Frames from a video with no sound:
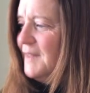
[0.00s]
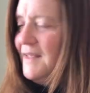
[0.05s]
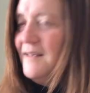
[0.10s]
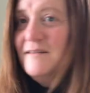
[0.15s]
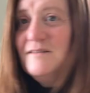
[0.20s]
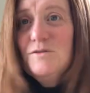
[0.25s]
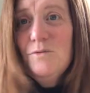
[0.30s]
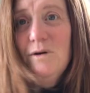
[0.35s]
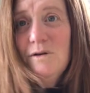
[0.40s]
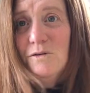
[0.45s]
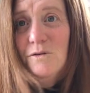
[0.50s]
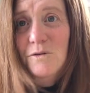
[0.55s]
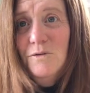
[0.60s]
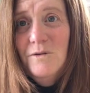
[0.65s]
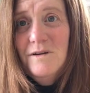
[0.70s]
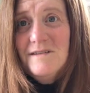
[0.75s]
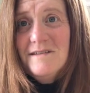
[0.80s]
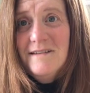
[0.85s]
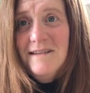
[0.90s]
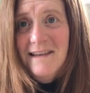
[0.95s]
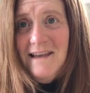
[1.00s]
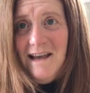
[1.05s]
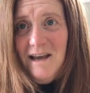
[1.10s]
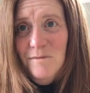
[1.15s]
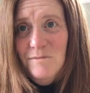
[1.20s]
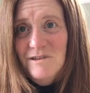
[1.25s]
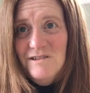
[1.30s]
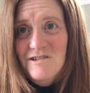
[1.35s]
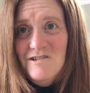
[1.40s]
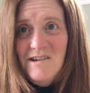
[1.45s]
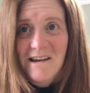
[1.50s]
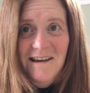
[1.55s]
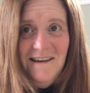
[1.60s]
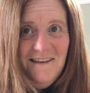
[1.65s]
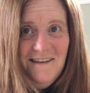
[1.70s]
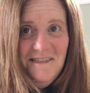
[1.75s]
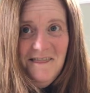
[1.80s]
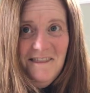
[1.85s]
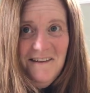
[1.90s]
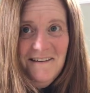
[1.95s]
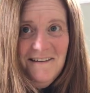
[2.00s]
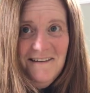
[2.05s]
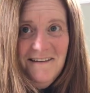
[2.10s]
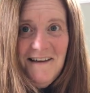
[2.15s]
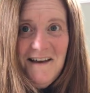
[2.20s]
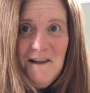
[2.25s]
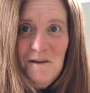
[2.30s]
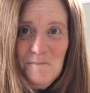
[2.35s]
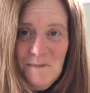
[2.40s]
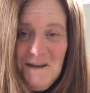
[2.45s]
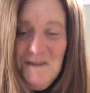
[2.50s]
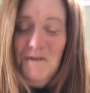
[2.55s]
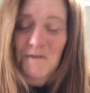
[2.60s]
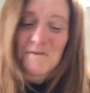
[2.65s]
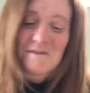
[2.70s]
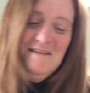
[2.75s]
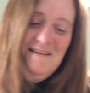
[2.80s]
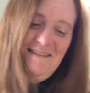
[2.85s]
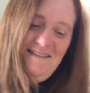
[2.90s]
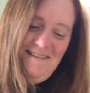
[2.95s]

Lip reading: So I'll do the rest of the cabbage and the jalapenos.